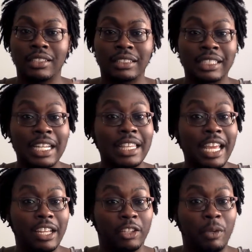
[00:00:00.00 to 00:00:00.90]
seeing
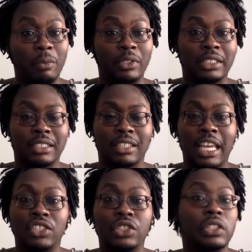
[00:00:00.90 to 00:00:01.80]
that other people's
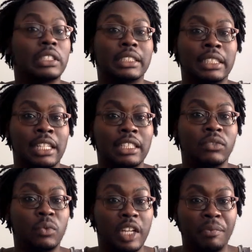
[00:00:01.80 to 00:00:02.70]
catching on to
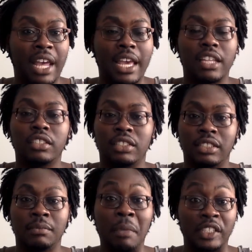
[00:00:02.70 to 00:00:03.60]
things when I'm not
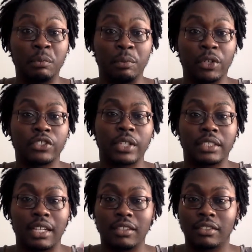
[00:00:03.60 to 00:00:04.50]
just makes me more
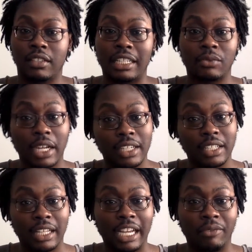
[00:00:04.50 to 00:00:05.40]
stressed out. So that's why I
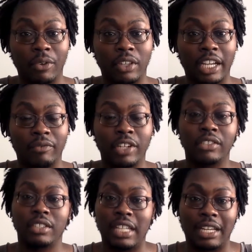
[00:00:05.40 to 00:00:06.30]
did the live online
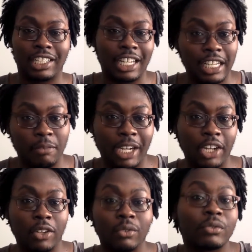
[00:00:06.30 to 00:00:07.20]
version. I did it in
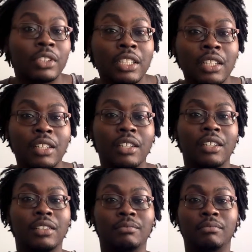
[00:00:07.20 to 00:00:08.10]
my own
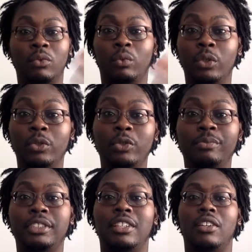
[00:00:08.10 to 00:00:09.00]

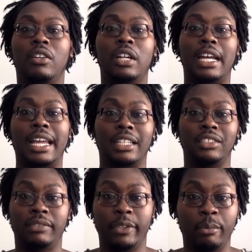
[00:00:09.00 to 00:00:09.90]
room so I could
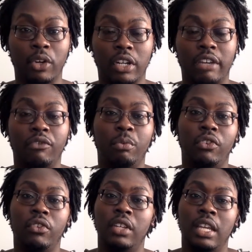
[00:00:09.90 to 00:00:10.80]
just feel more
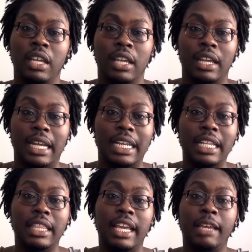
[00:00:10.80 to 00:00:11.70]
comfortable. I
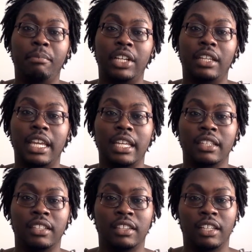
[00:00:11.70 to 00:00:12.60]
did that, but like
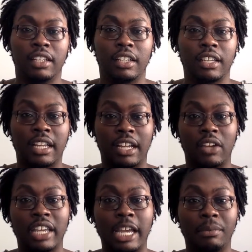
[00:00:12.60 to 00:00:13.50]
the
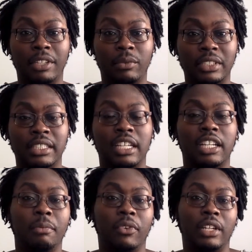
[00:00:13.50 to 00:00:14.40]
how Kaplan was set
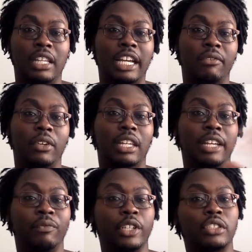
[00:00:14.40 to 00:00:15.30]
up on the live
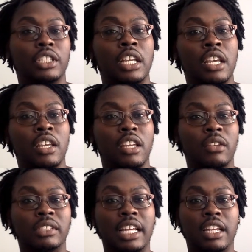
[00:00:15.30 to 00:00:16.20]
online version,
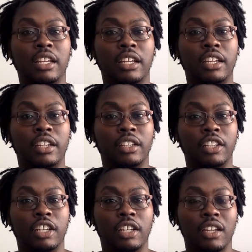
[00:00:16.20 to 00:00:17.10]
it was like an
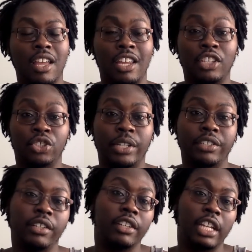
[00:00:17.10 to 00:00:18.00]

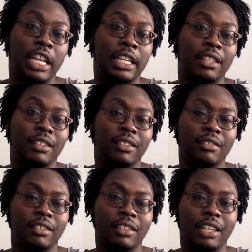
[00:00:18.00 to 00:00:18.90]
instructor in
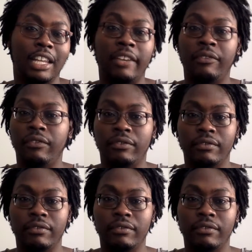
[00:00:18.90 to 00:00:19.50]
the left